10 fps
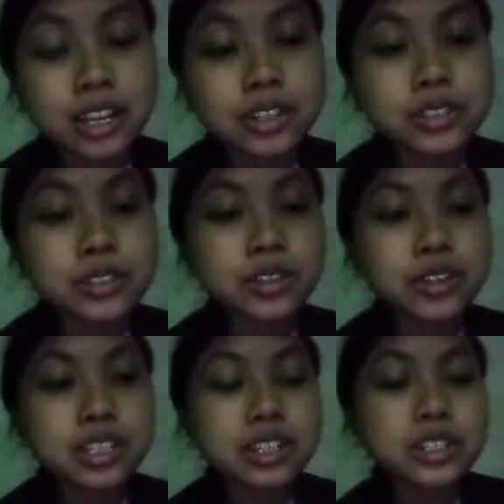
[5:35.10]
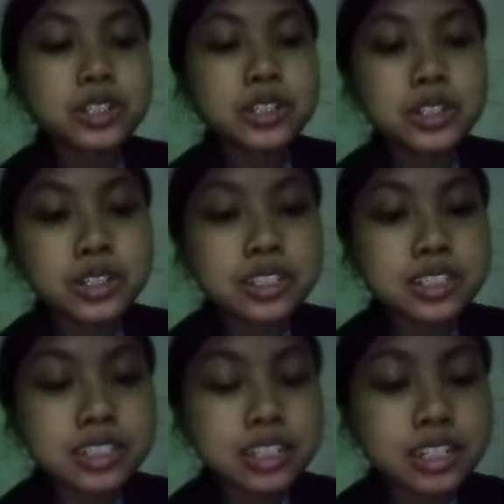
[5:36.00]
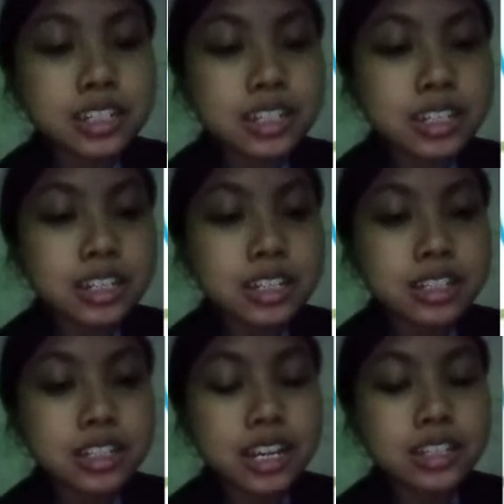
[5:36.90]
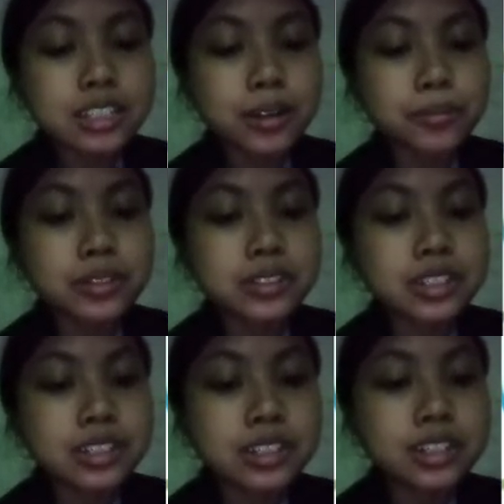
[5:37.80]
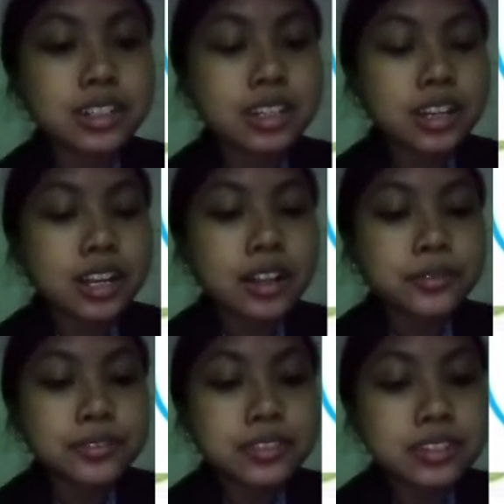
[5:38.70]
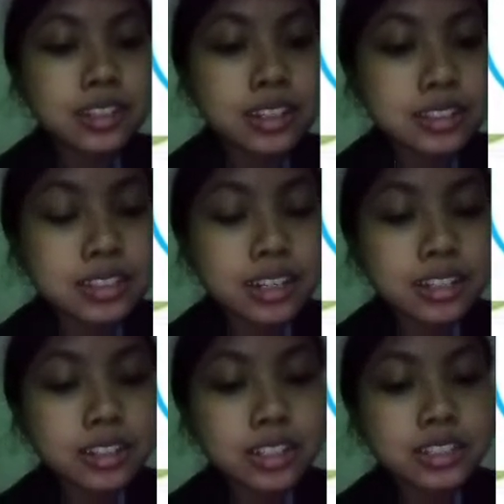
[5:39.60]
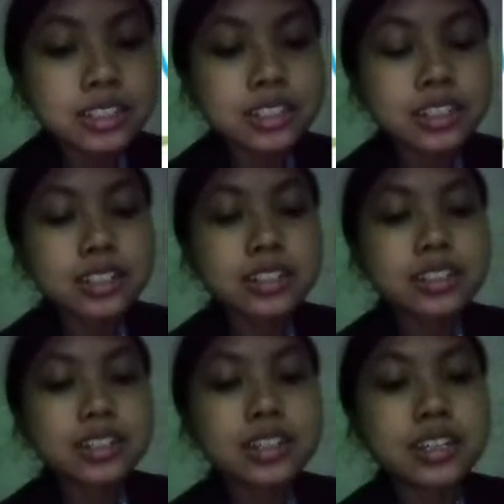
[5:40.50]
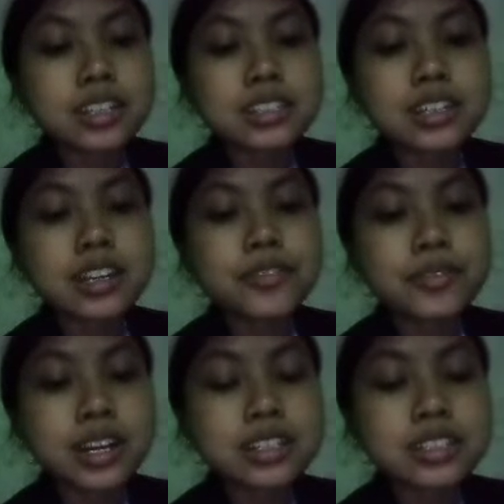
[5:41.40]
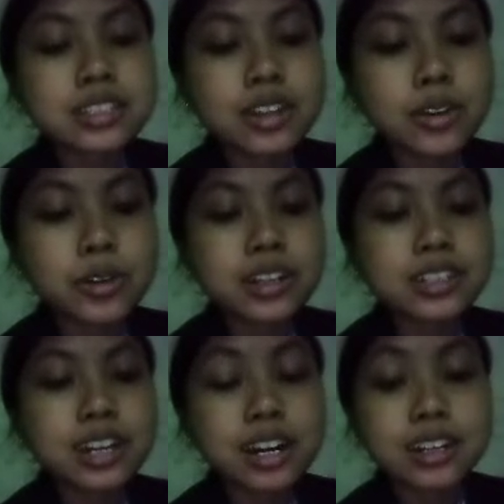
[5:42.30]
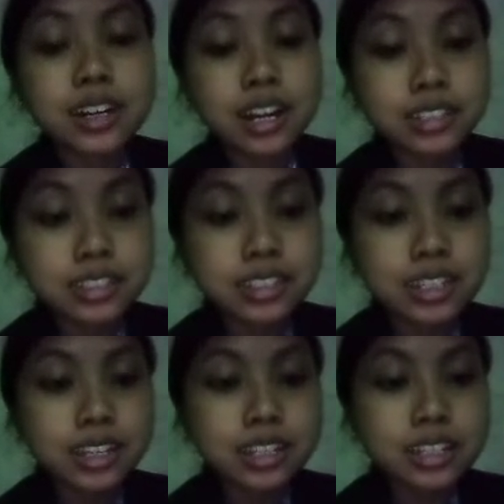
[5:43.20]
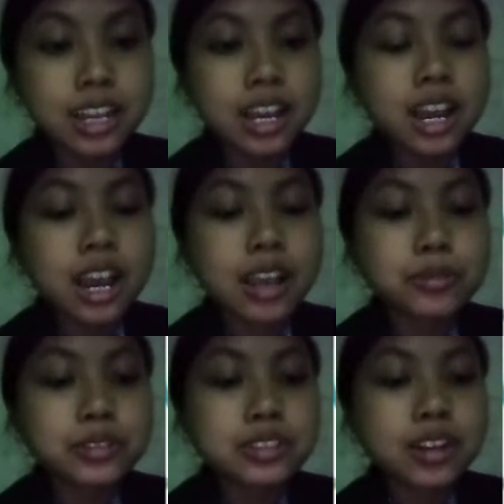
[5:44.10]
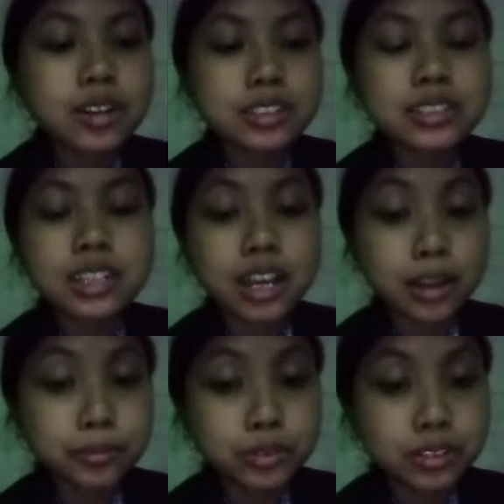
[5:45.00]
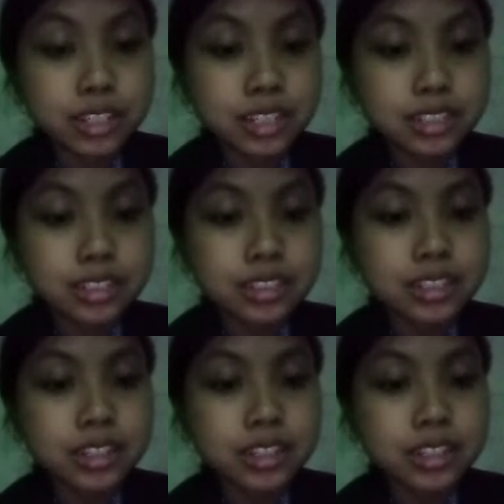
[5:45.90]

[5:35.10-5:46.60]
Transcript: So here you could see the example here. The second conditional is, if I saw a car accident, I would call an ambulance.